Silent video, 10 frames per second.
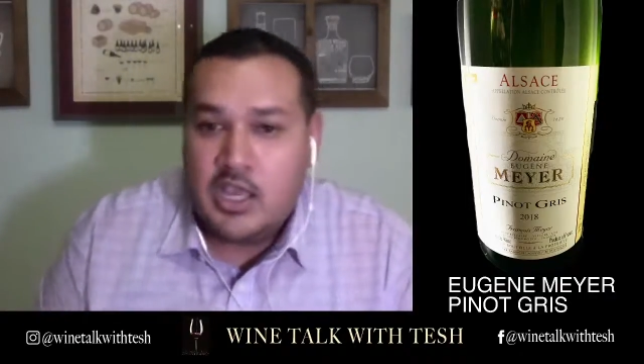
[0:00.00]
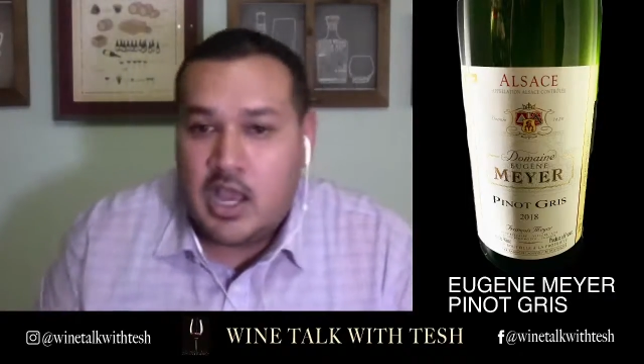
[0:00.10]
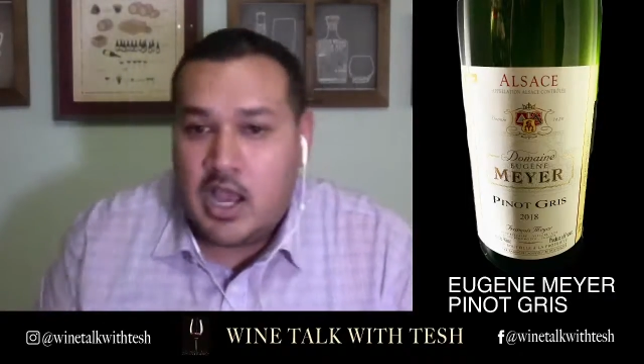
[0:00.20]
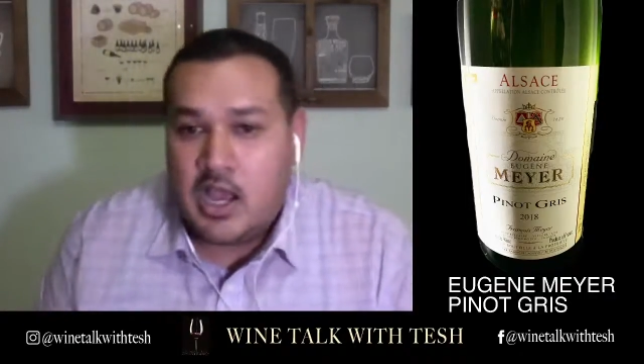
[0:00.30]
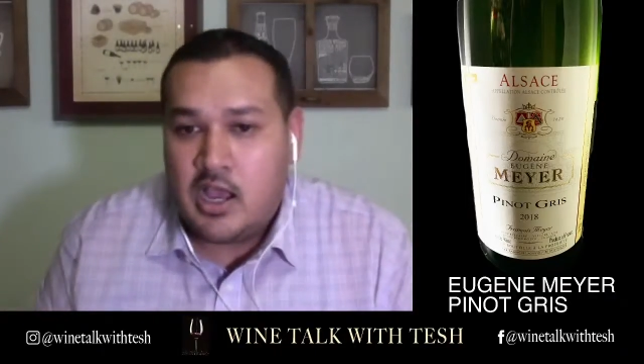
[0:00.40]

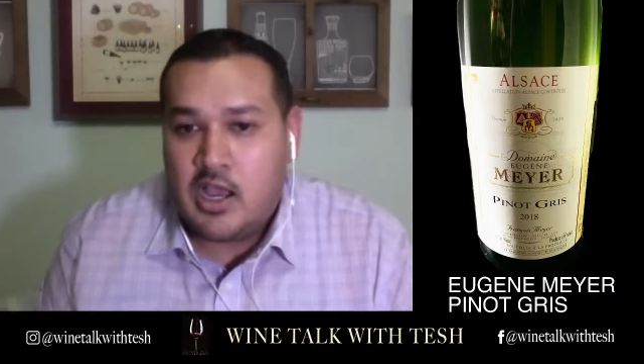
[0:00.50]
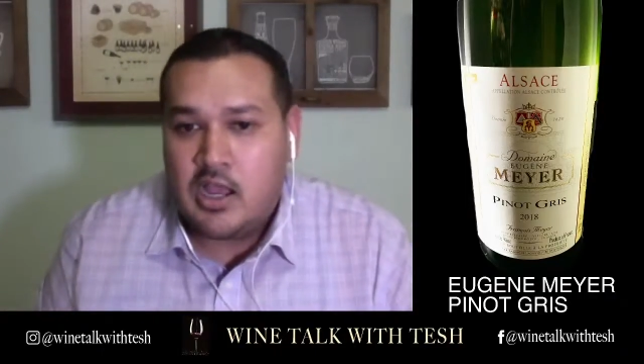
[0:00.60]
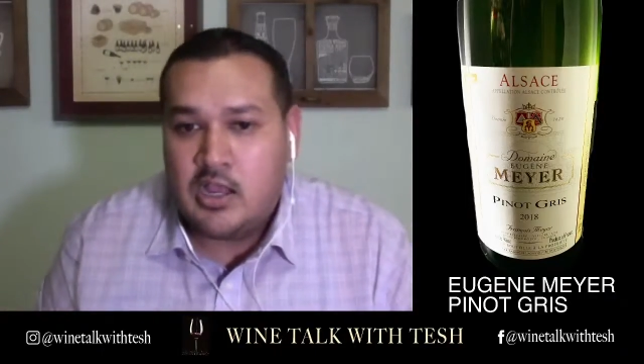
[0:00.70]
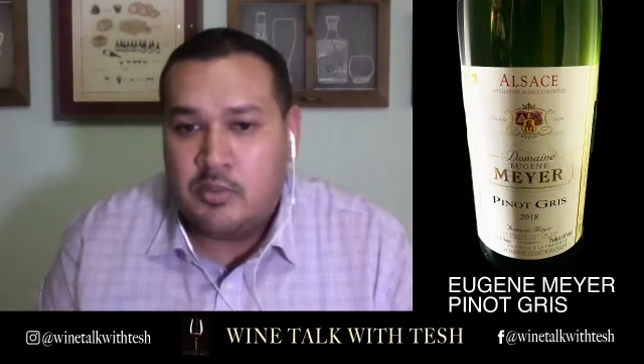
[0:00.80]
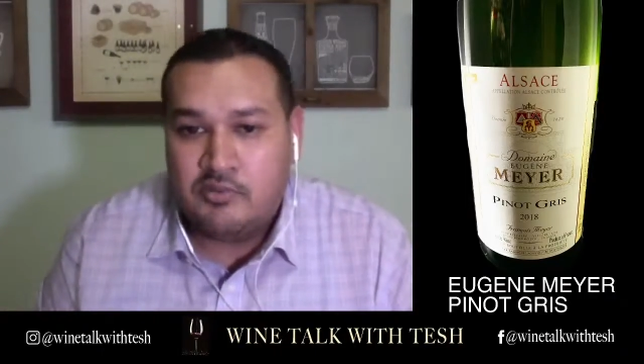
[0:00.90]
A
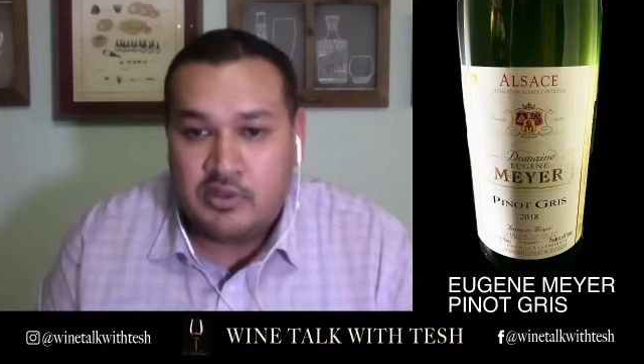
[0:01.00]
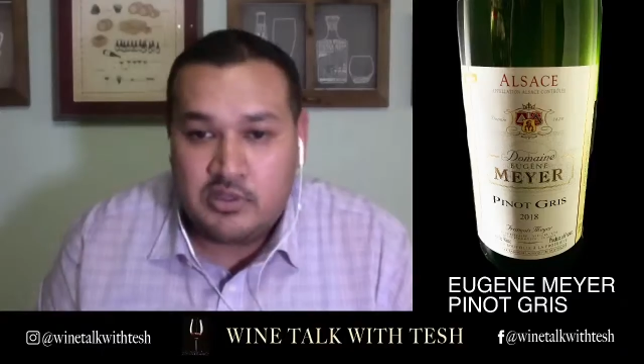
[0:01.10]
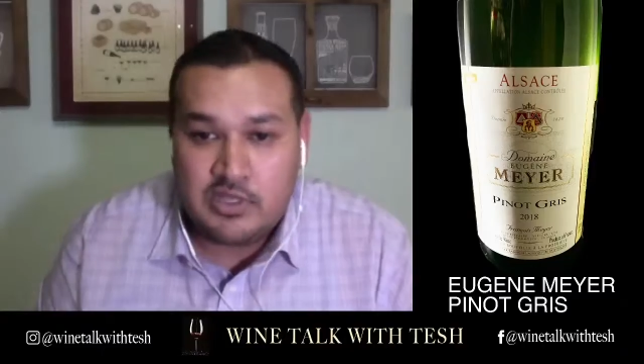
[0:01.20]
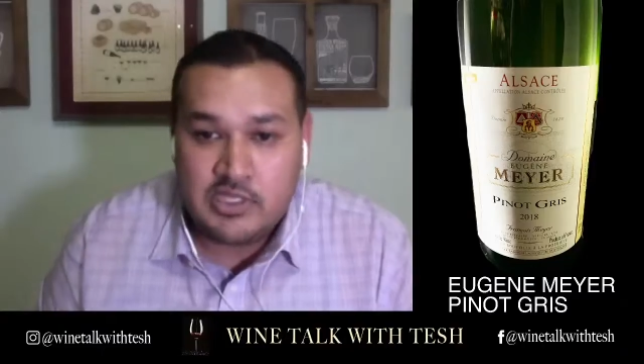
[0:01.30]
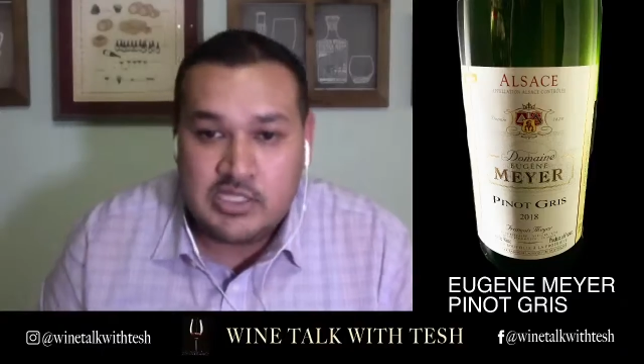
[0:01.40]
couple of other
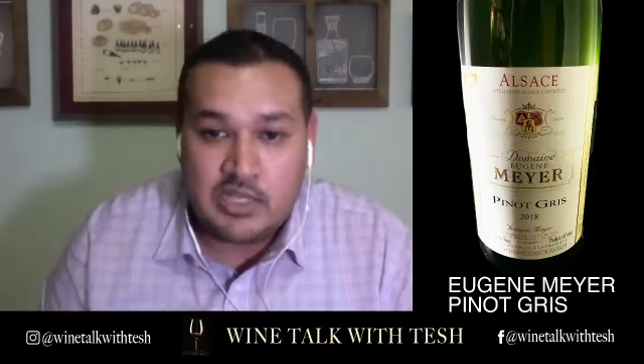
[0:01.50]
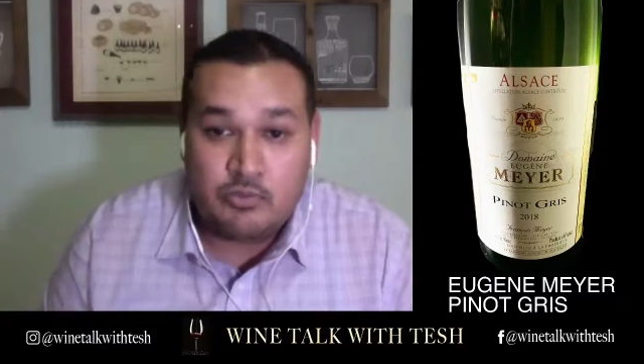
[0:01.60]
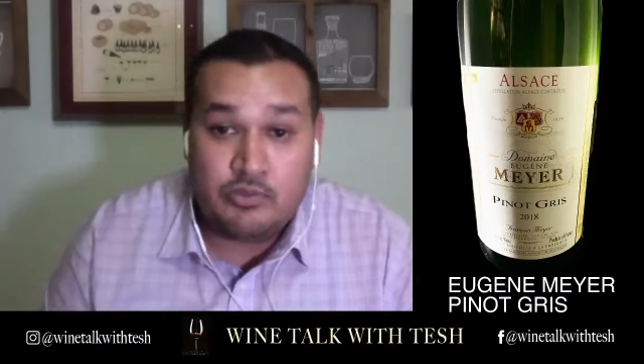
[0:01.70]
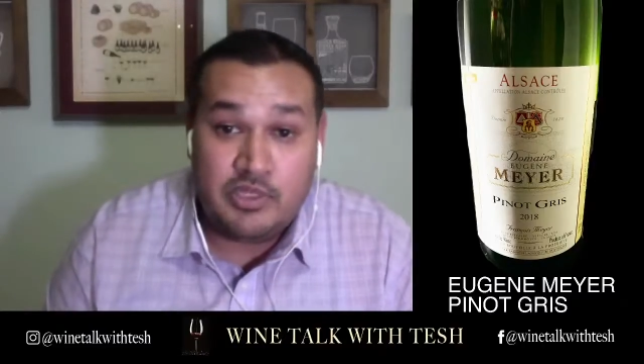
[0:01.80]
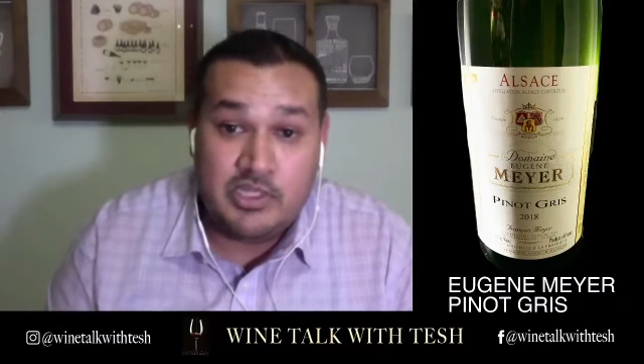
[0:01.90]
things that
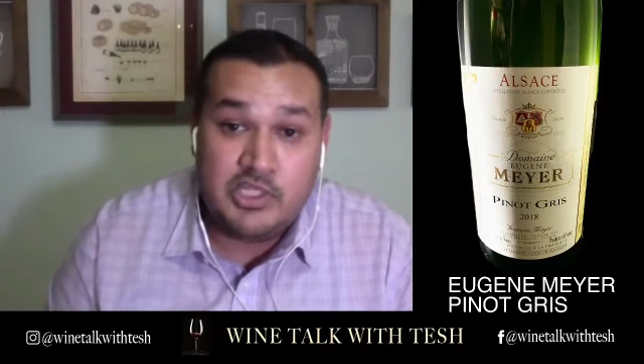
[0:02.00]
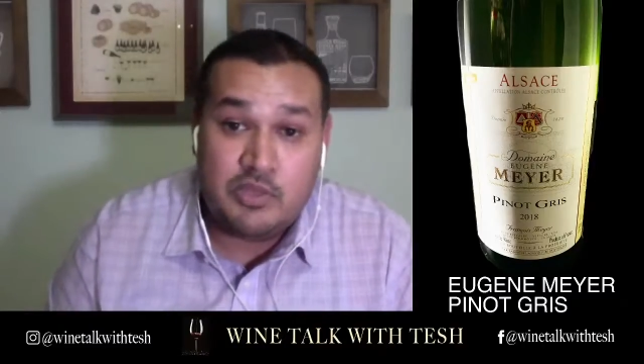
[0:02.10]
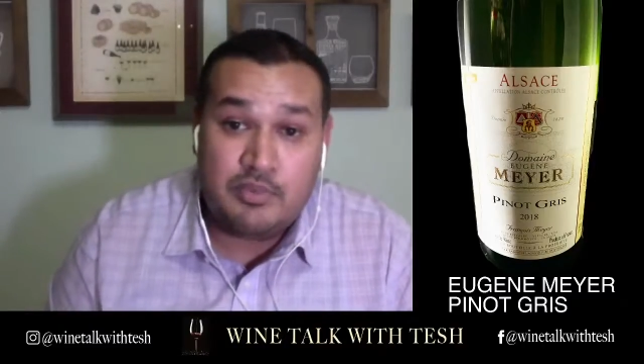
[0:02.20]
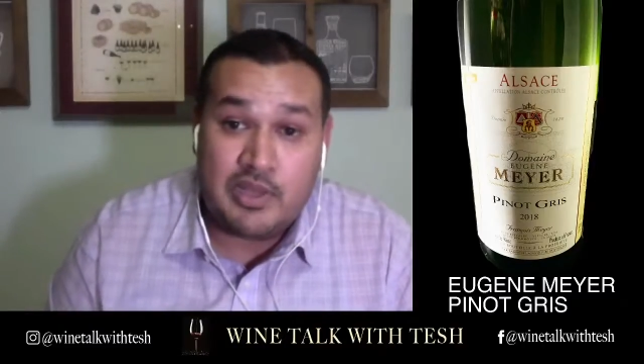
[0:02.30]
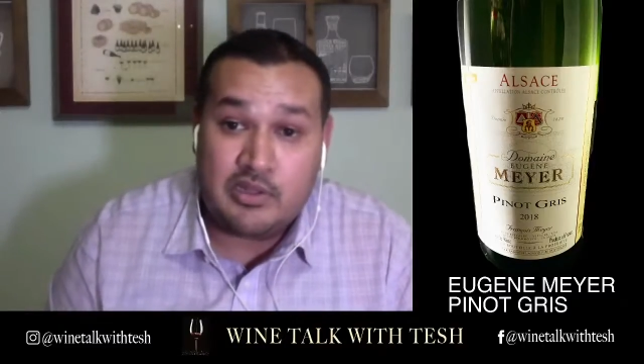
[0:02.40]
really
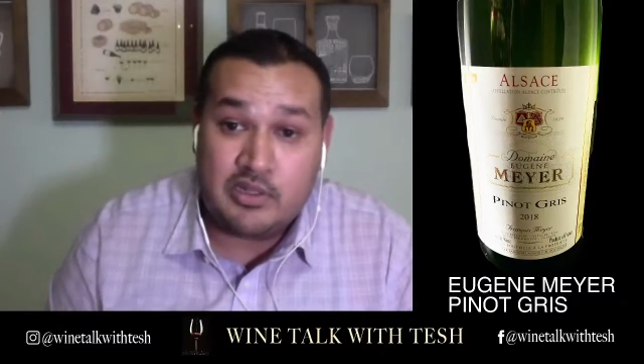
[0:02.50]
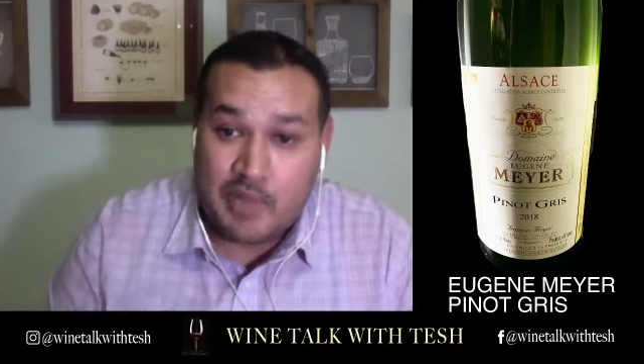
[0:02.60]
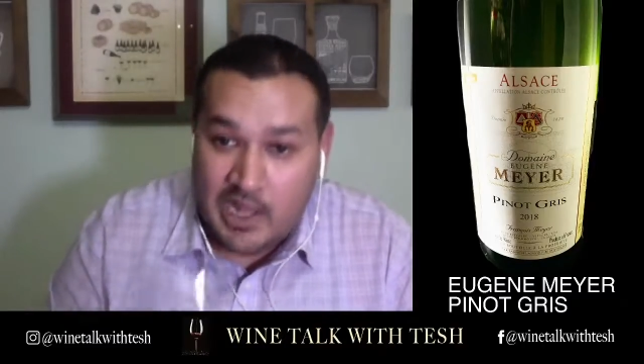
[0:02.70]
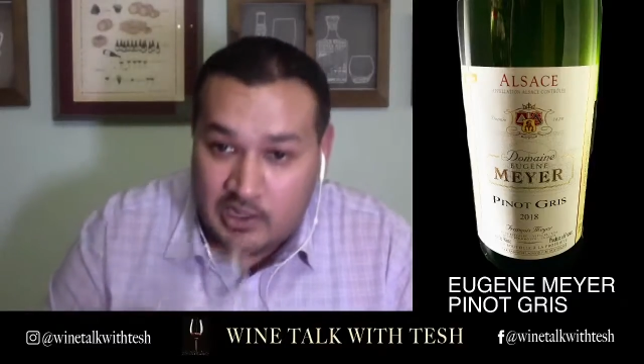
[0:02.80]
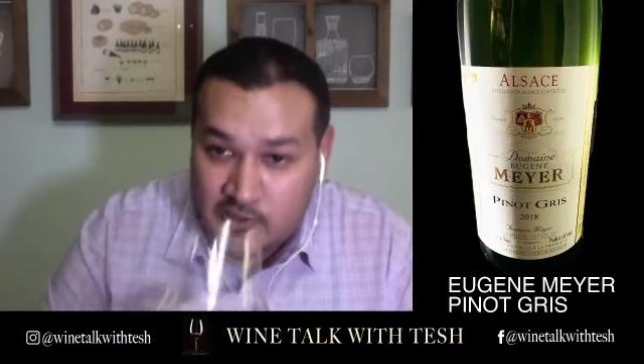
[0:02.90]
jump out on the
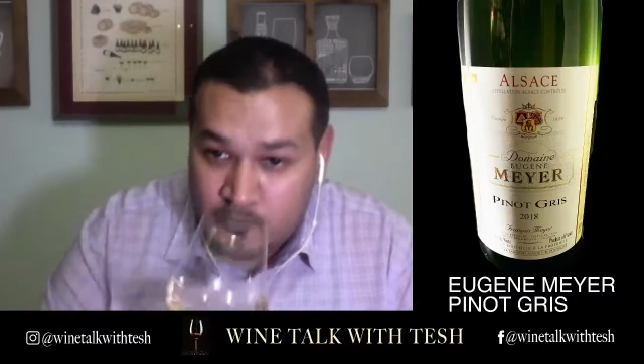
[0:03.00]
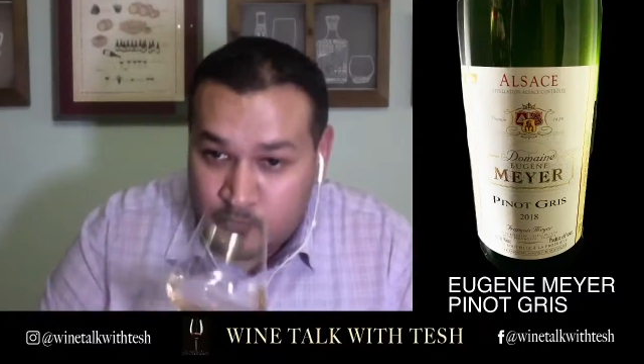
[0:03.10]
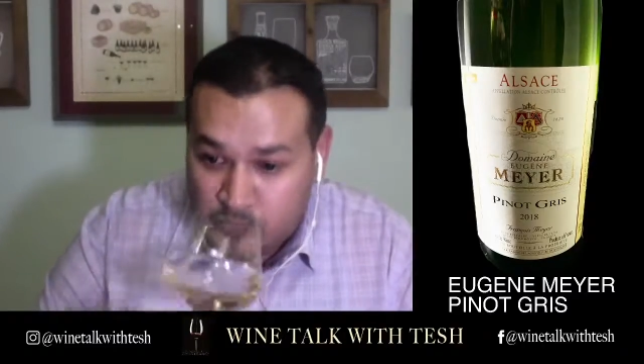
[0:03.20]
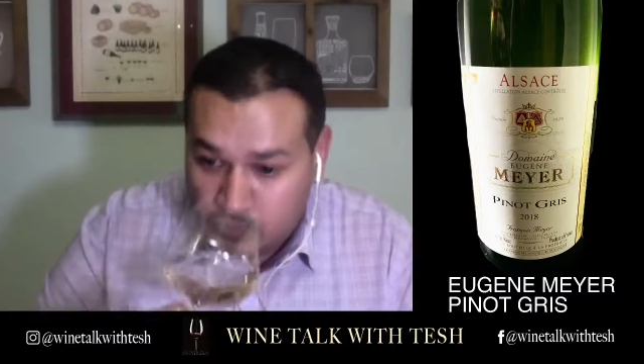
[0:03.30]
palate.